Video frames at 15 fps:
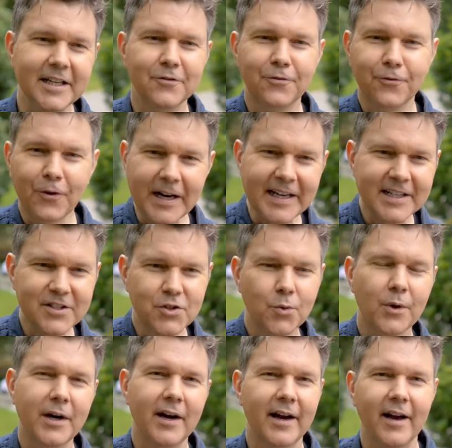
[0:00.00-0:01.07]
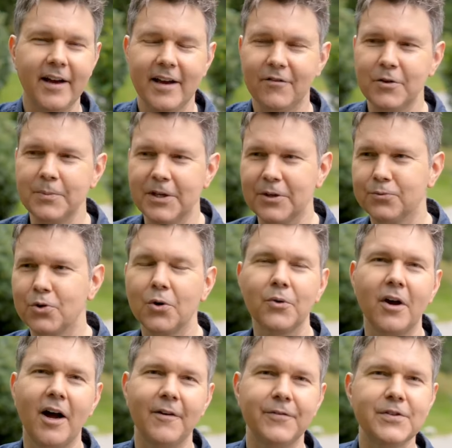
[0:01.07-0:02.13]
in Friends, who everybody wrote
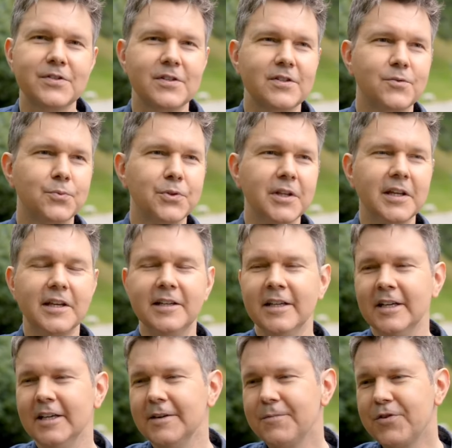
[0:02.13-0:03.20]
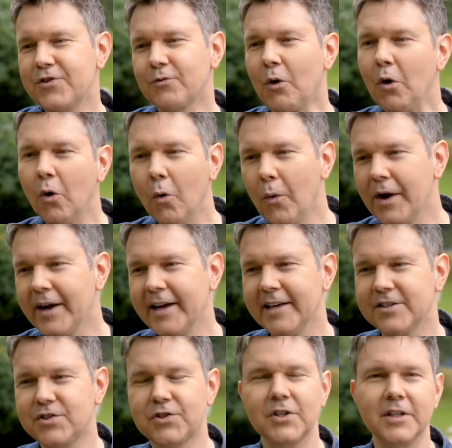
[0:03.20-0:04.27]
off as this really throwaway,
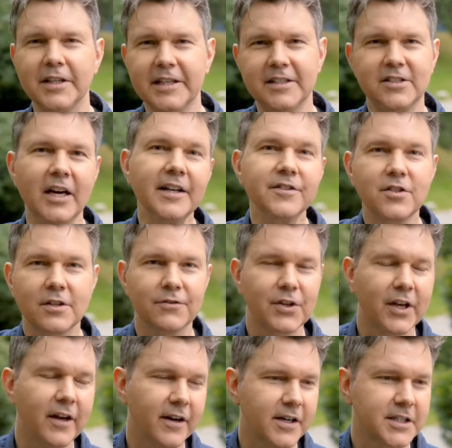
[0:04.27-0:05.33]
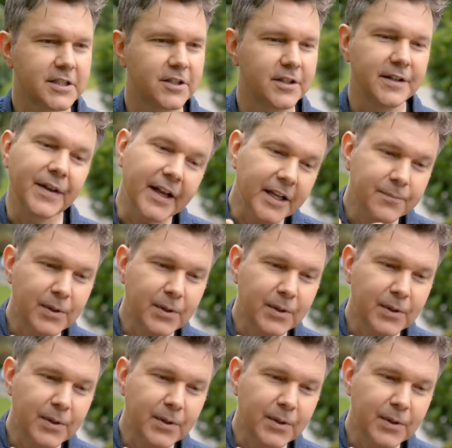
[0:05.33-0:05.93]
silly dunce of a character, and then he